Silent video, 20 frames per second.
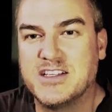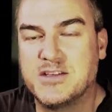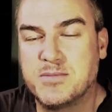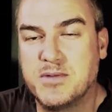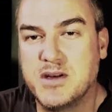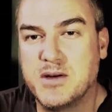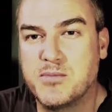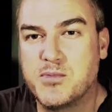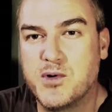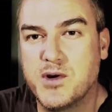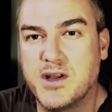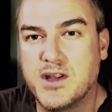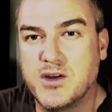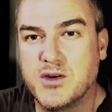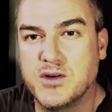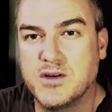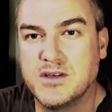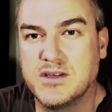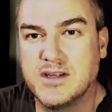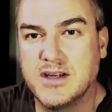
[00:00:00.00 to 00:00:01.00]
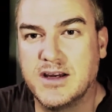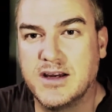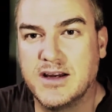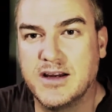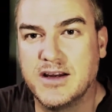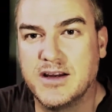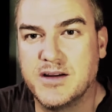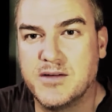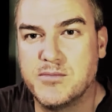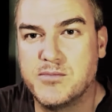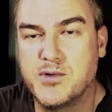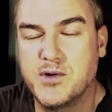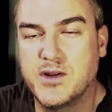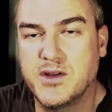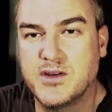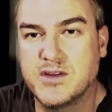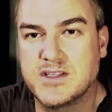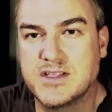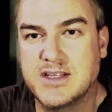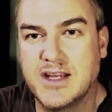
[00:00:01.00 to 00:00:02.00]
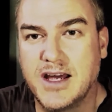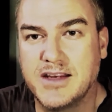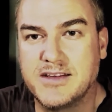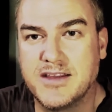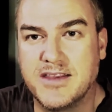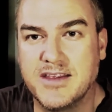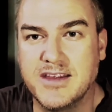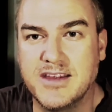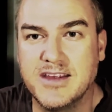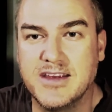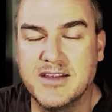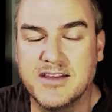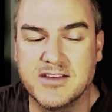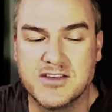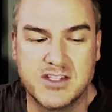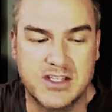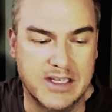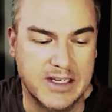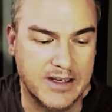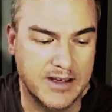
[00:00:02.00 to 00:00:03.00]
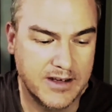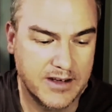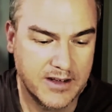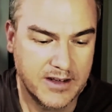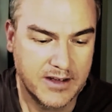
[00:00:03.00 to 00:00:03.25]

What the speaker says: been a pretty good start to the year this year.